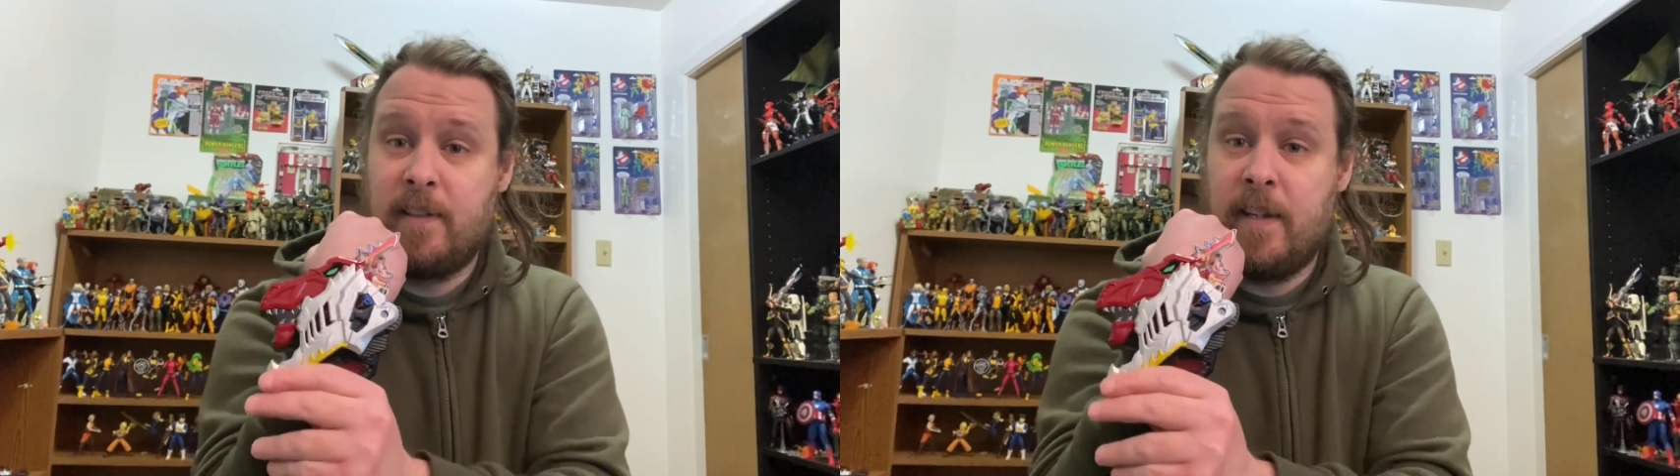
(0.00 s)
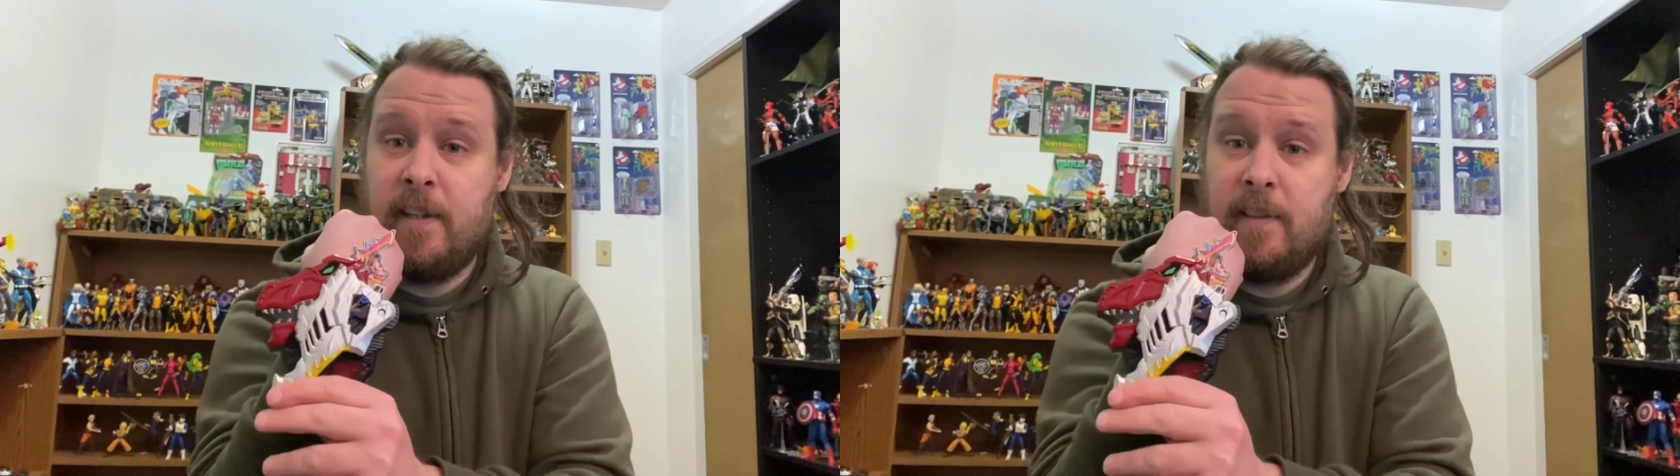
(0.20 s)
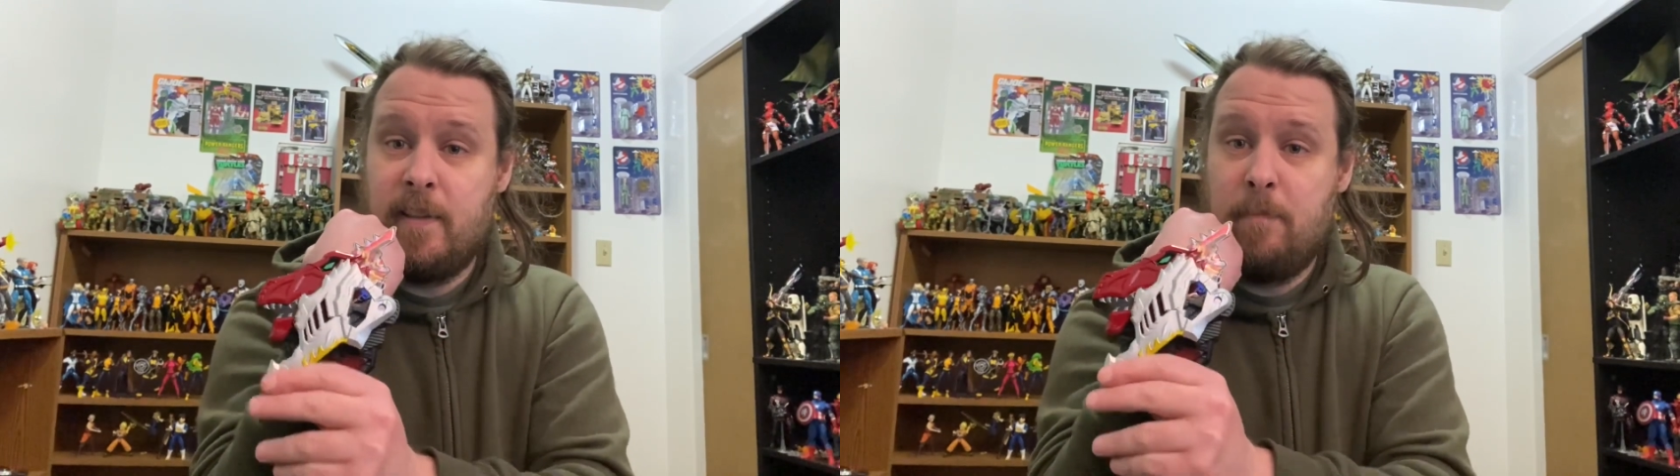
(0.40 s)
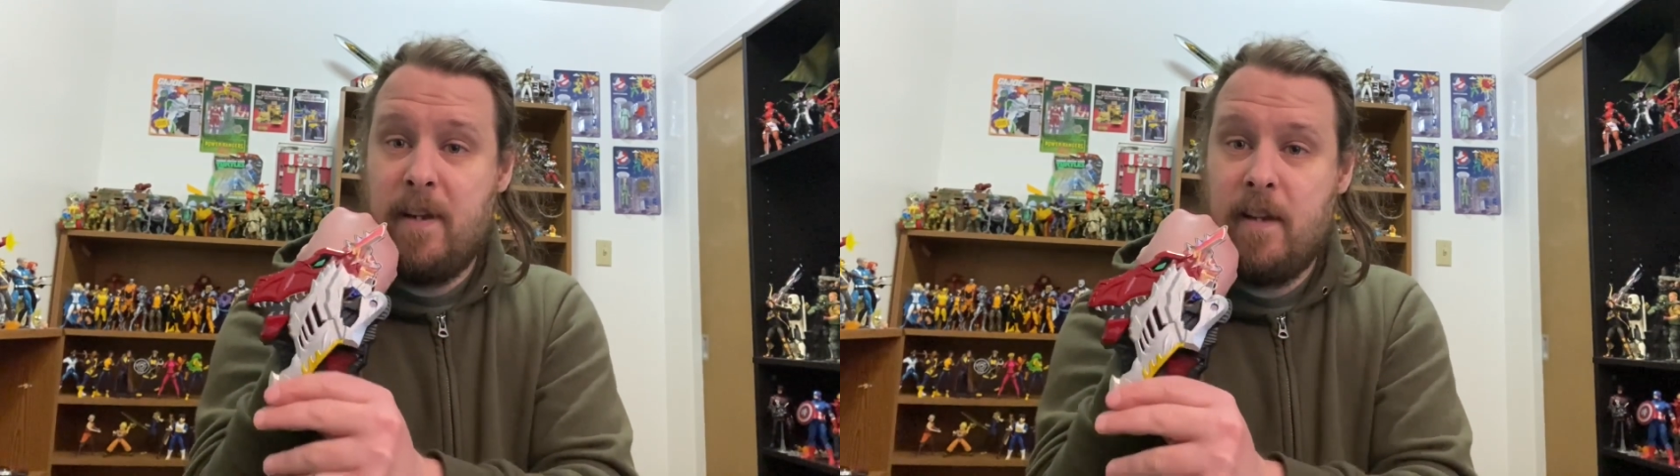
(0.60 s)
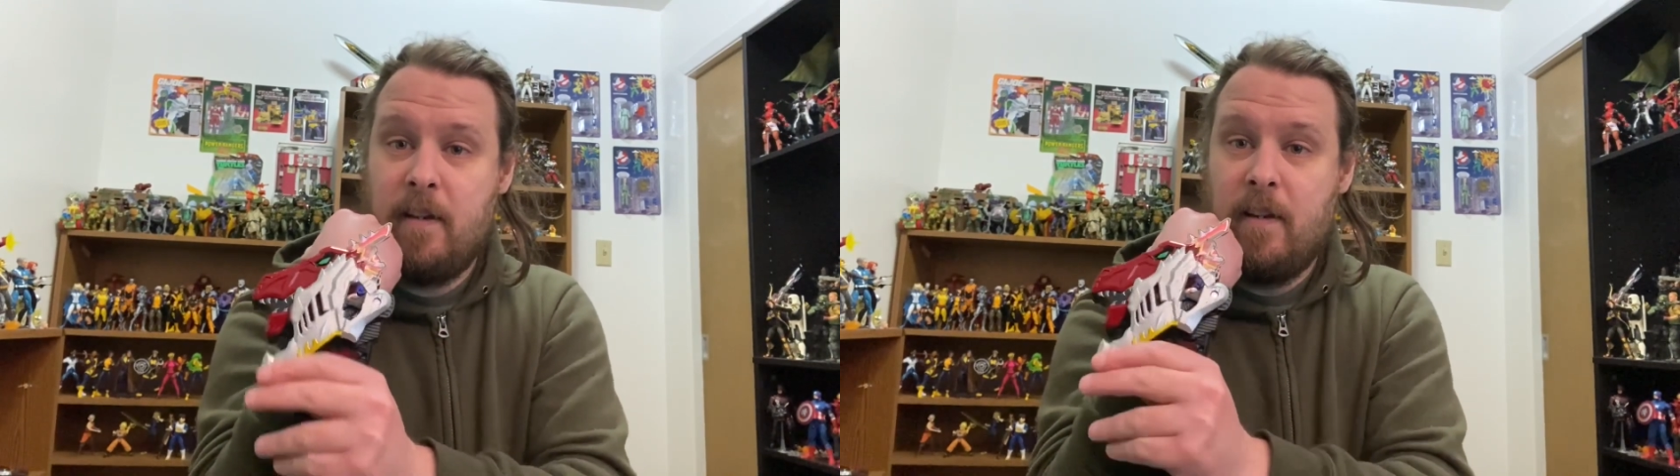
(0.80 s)
Like, this is
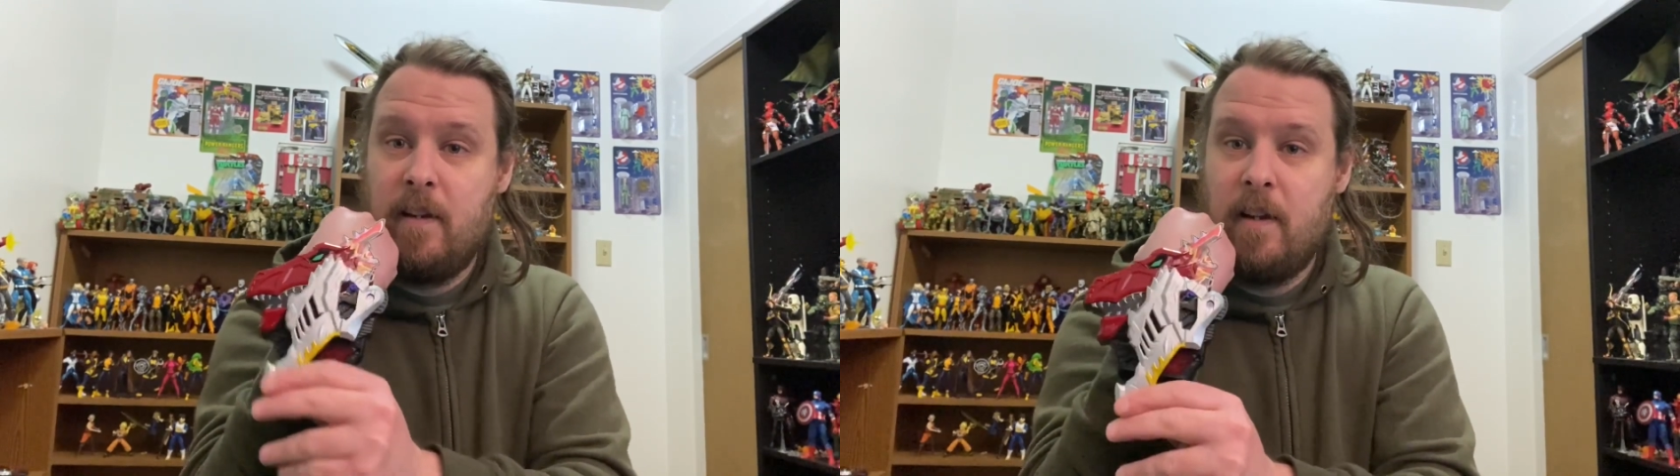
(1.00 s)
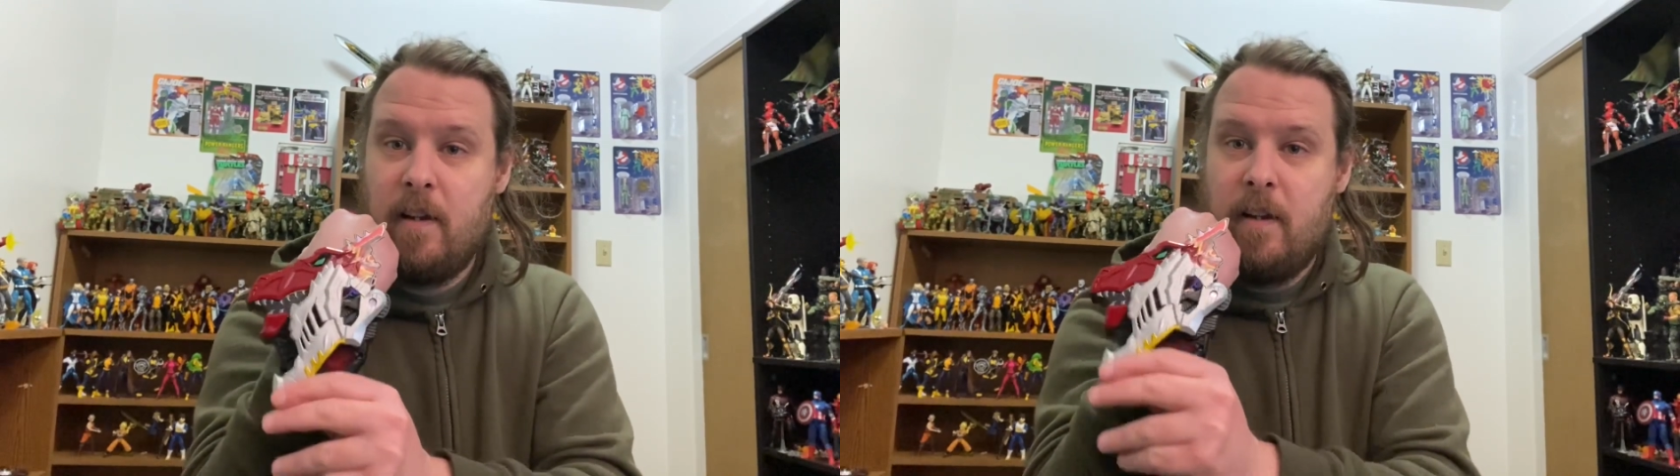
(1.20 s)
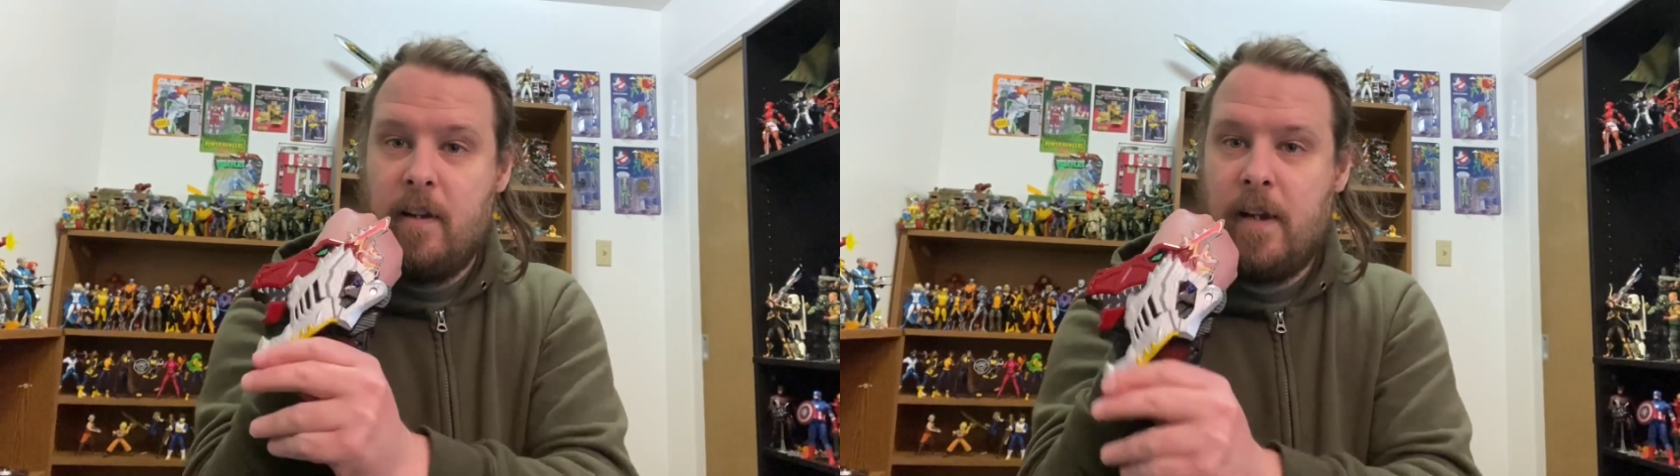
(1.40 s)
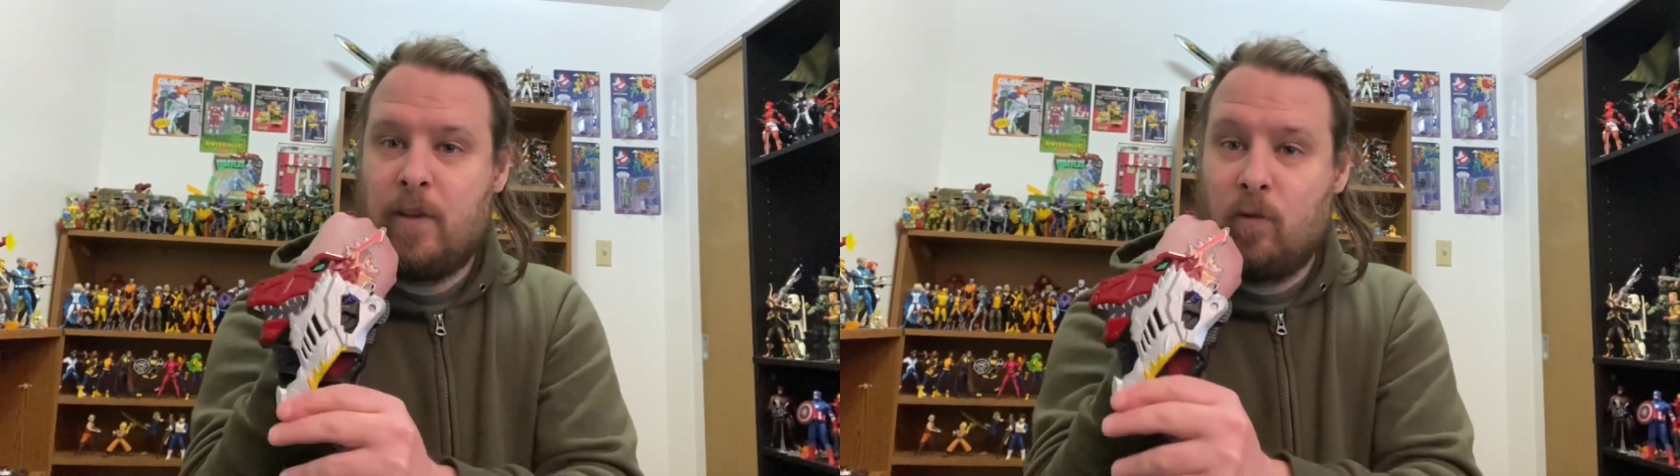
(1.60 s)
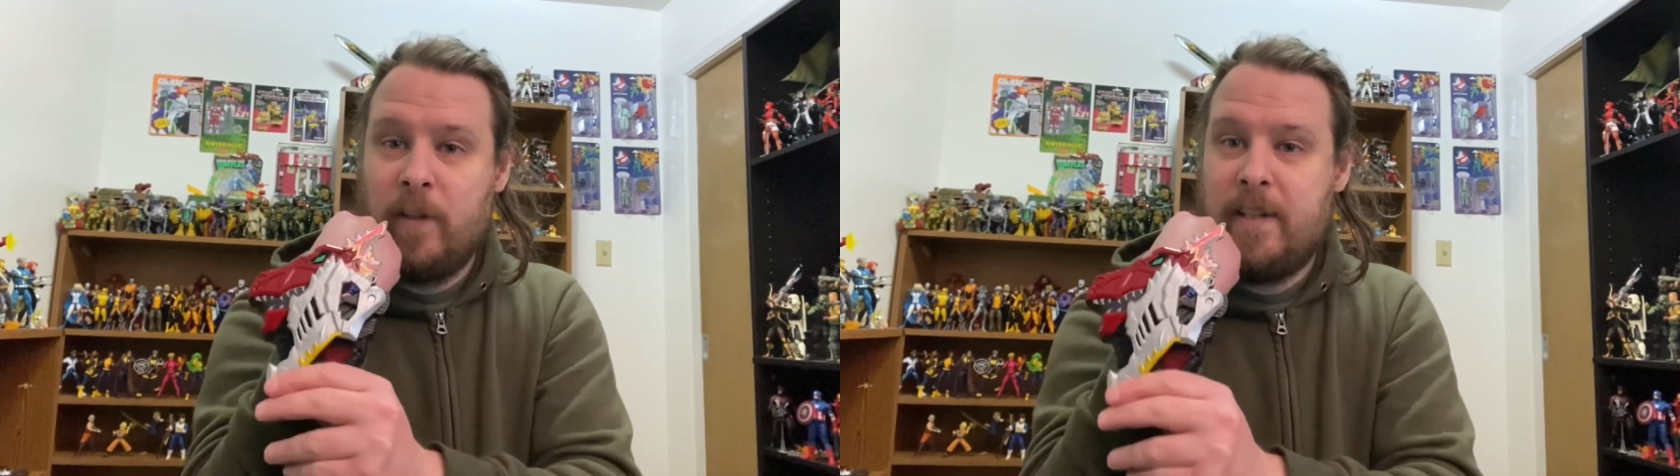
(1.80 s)
me. It's
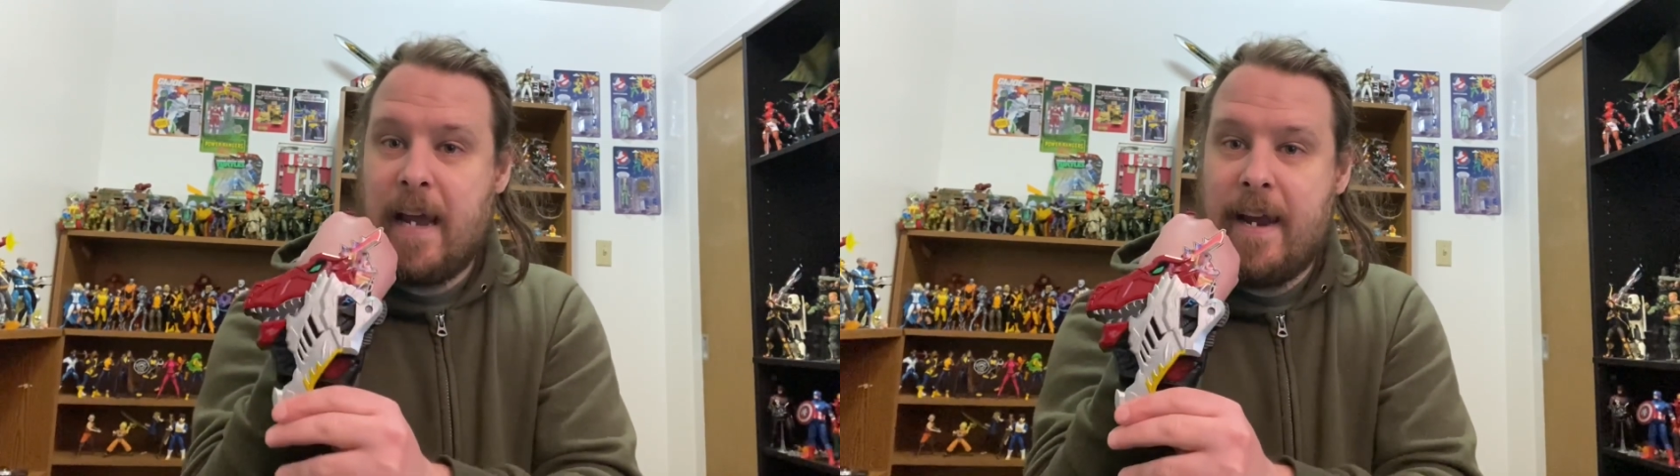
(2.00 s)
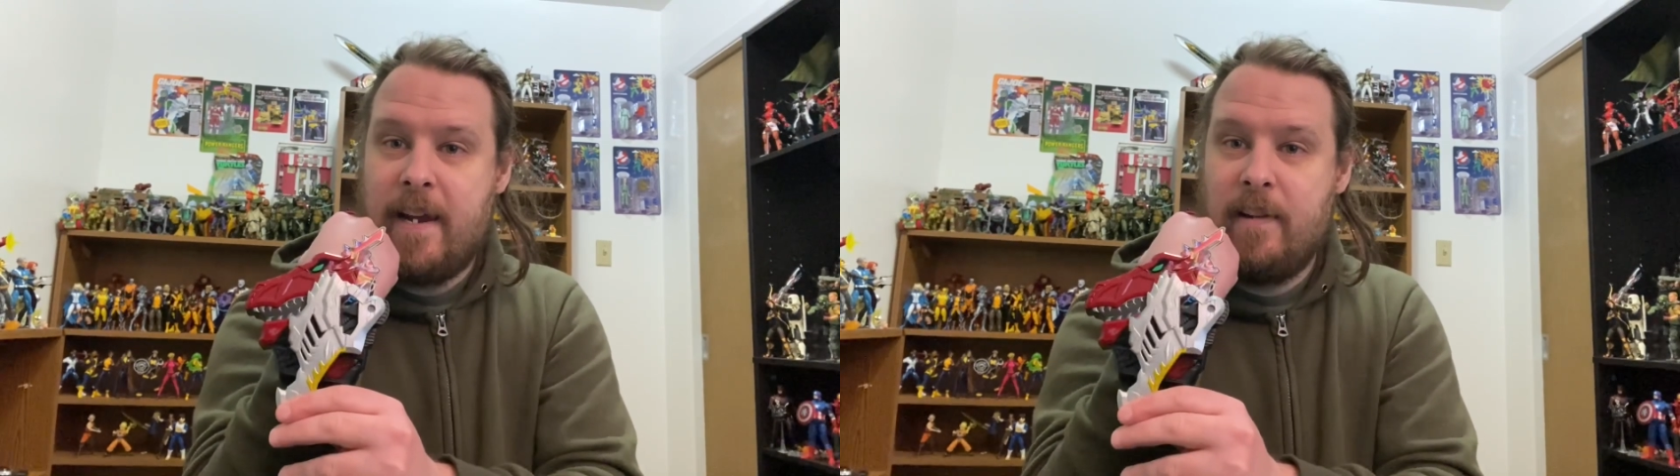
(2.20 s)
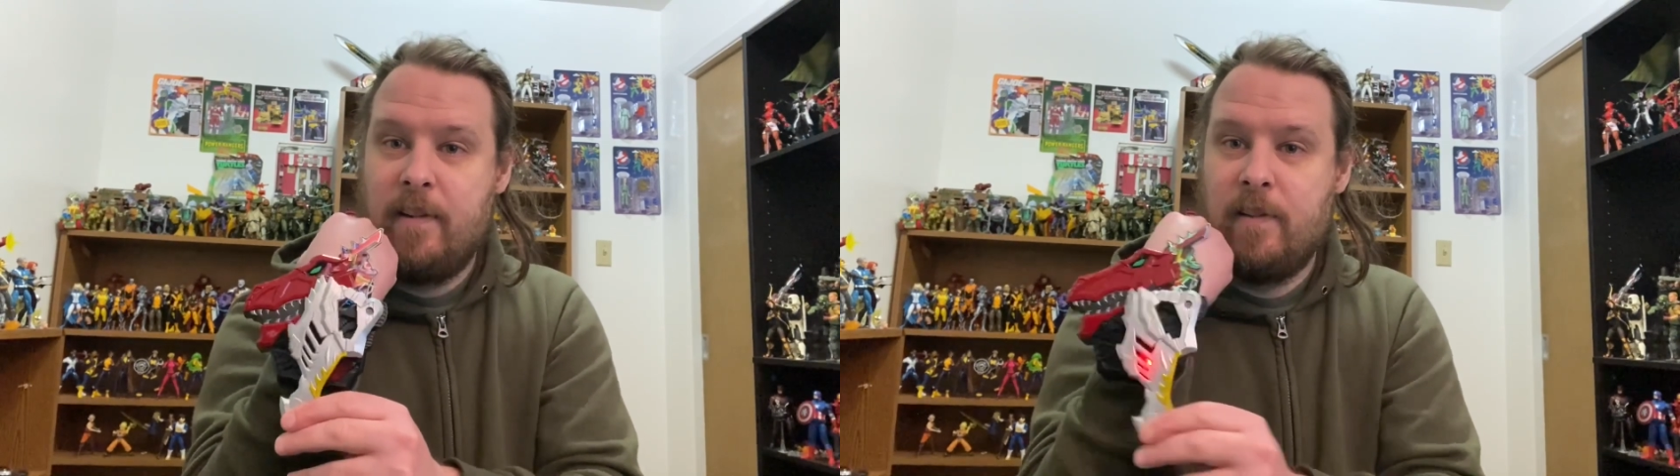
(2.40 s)
really tight.